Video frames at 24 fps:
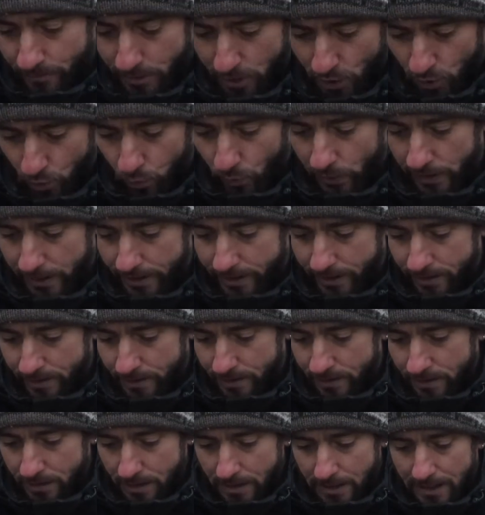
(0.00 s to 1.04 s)
on me quick.
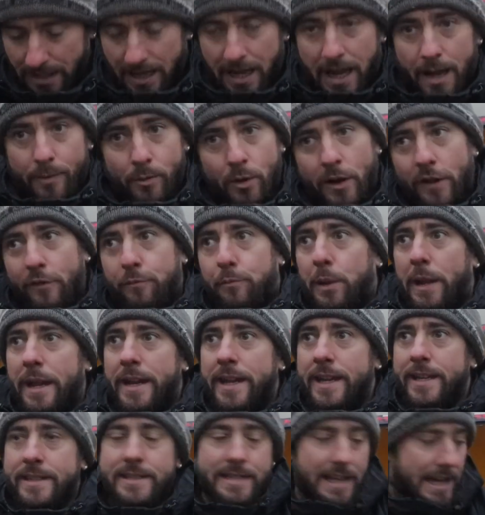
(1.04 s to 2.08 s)
I'm gonna have plenty of